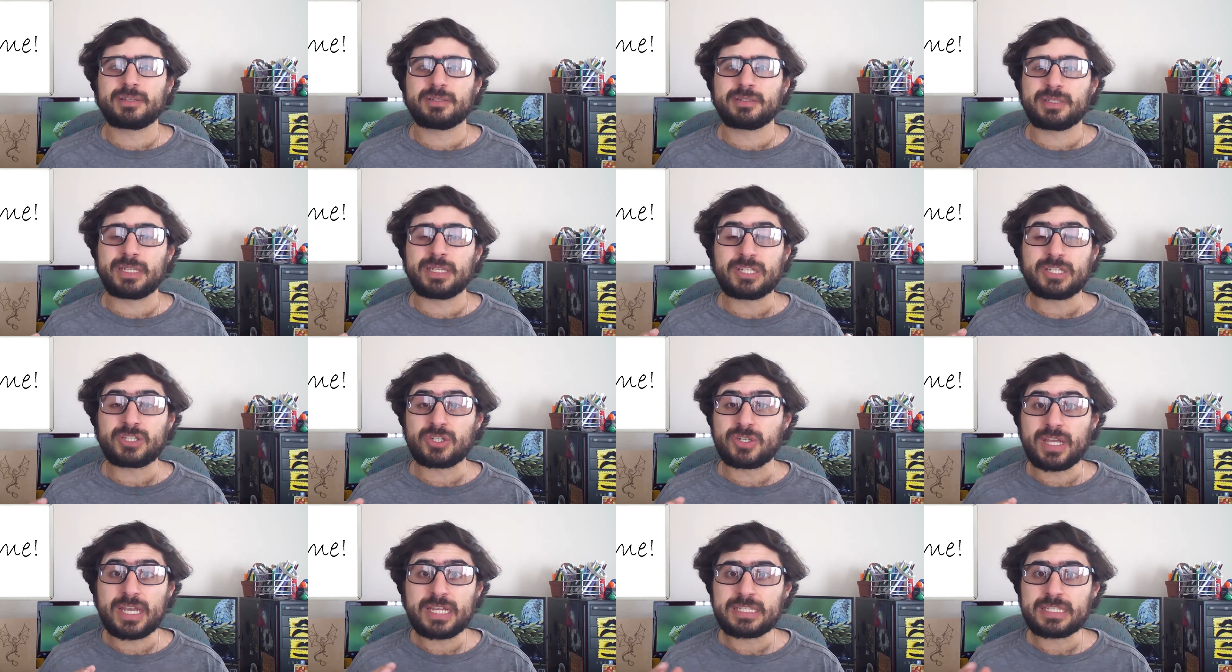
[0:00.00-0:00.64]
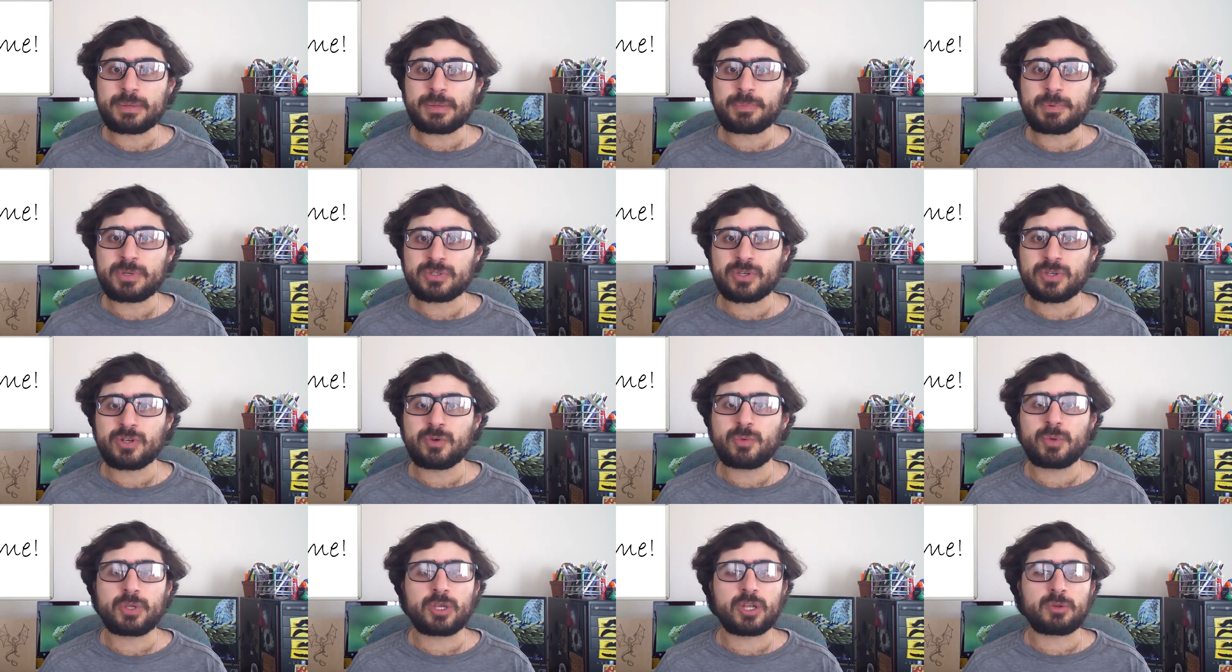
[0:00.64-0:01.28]
In today's episode,
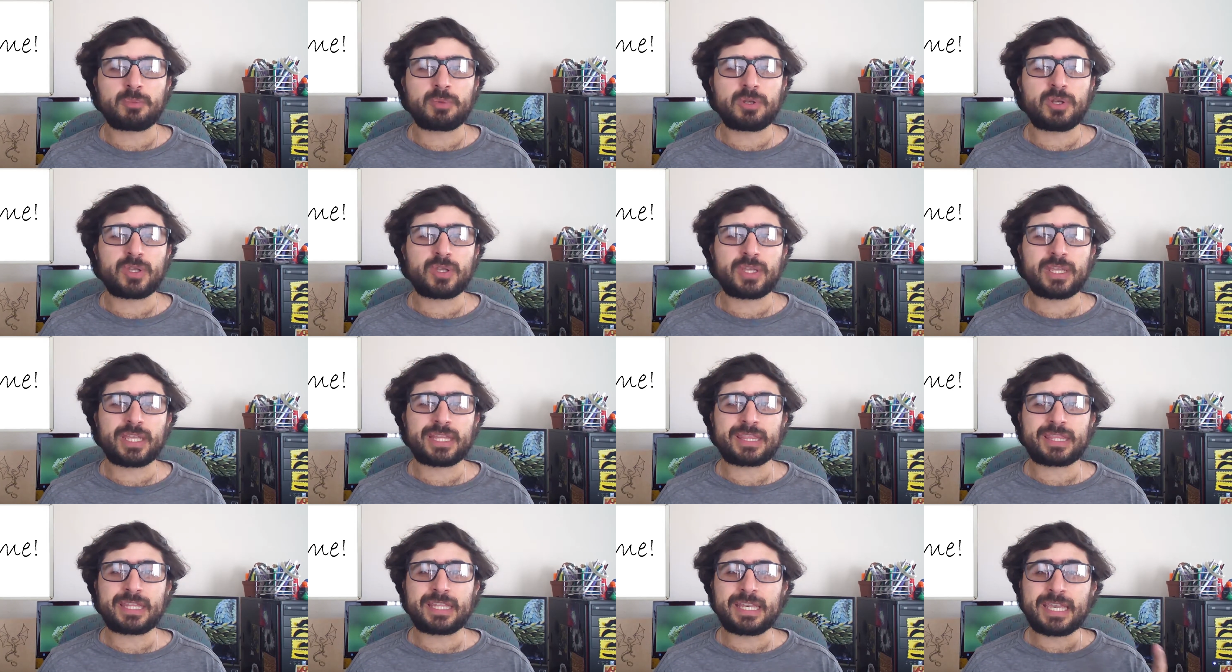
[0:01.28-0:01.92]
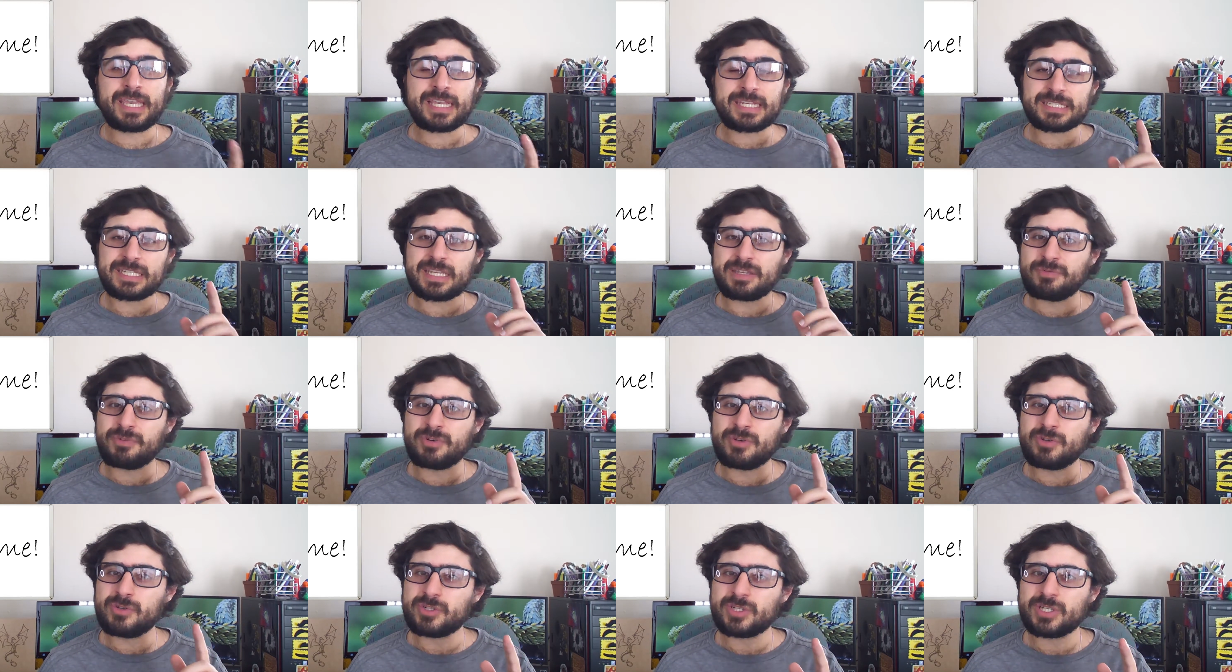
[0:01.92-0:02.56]
we're going to be looking at the next
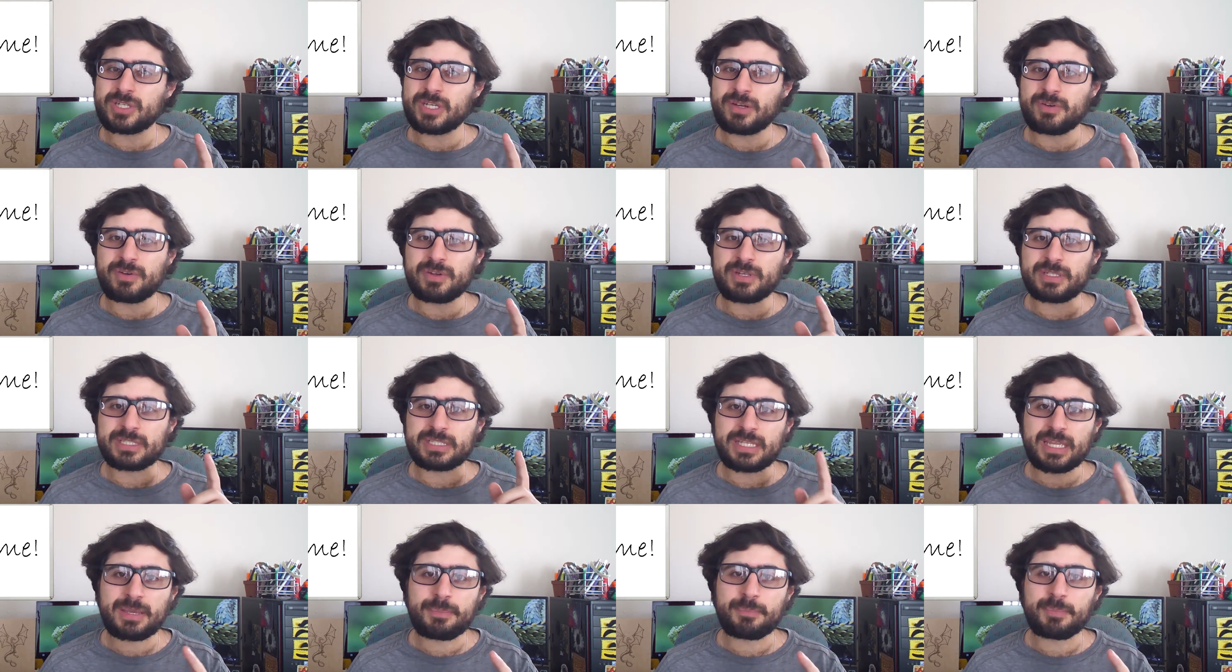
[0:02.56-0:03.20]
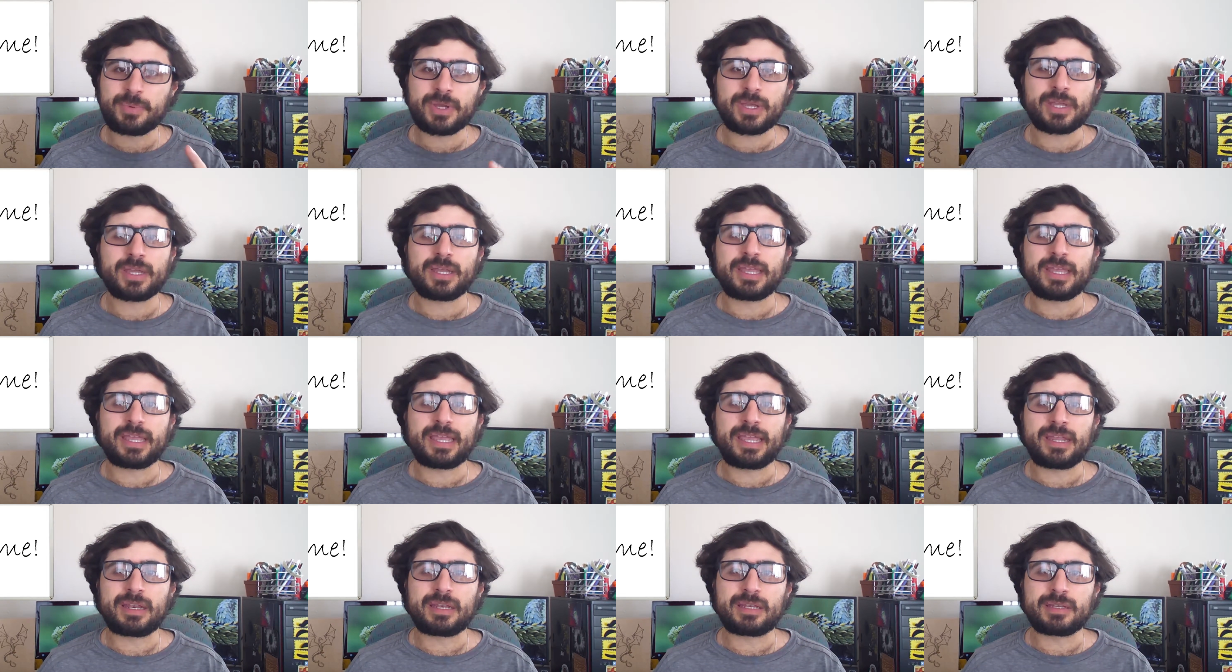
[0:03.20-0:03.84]
evolutionary step
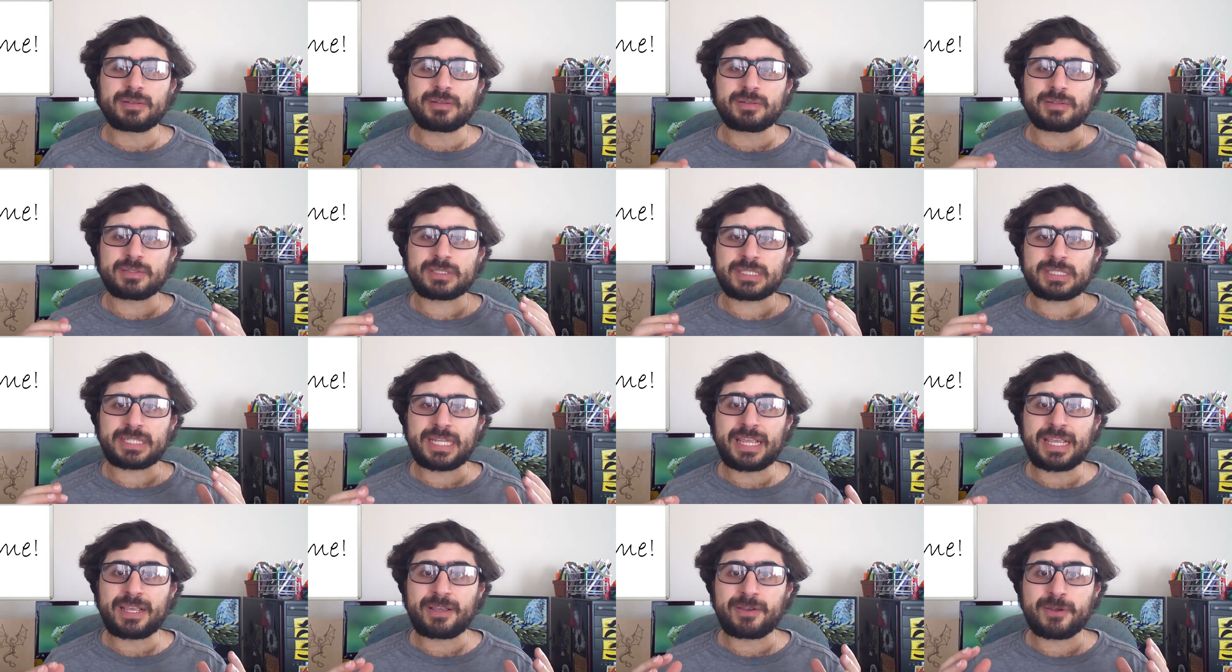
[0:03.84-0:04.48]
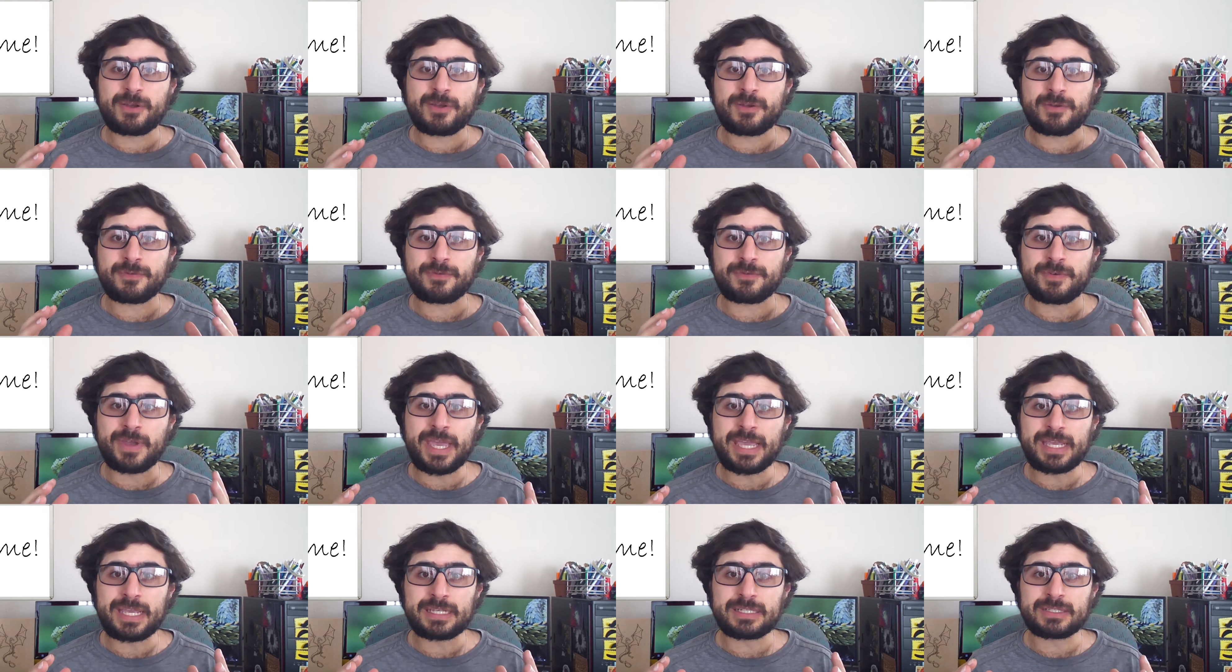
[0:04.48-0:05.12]
in snake
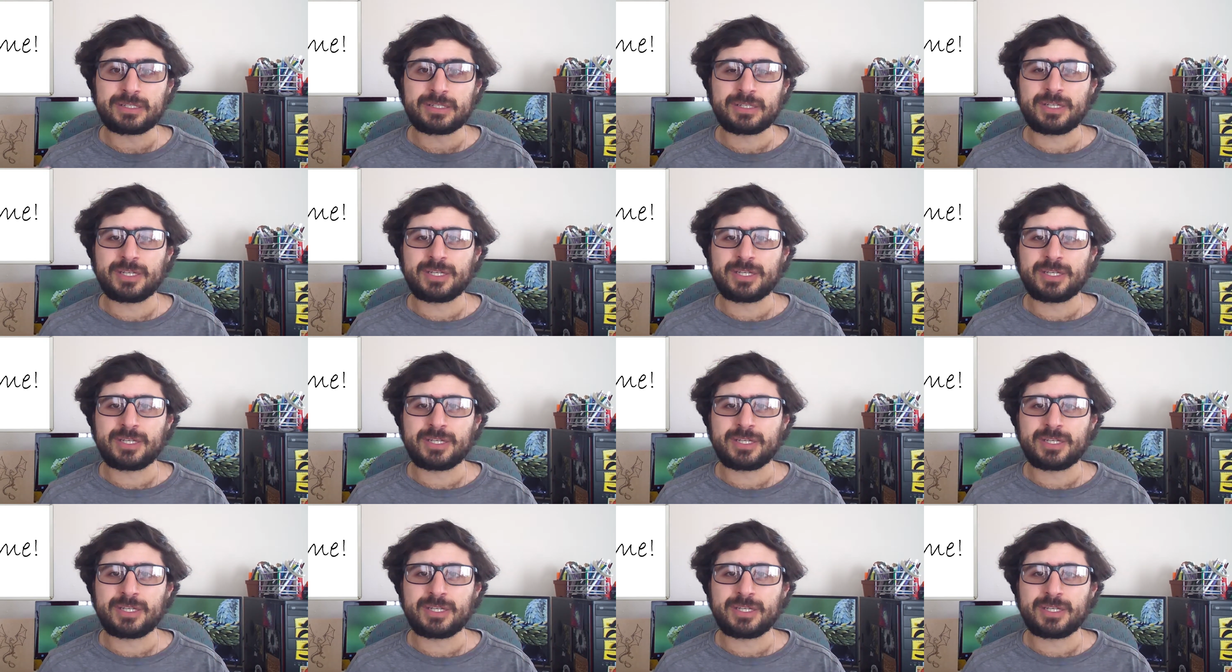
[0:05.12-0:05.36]
fangs.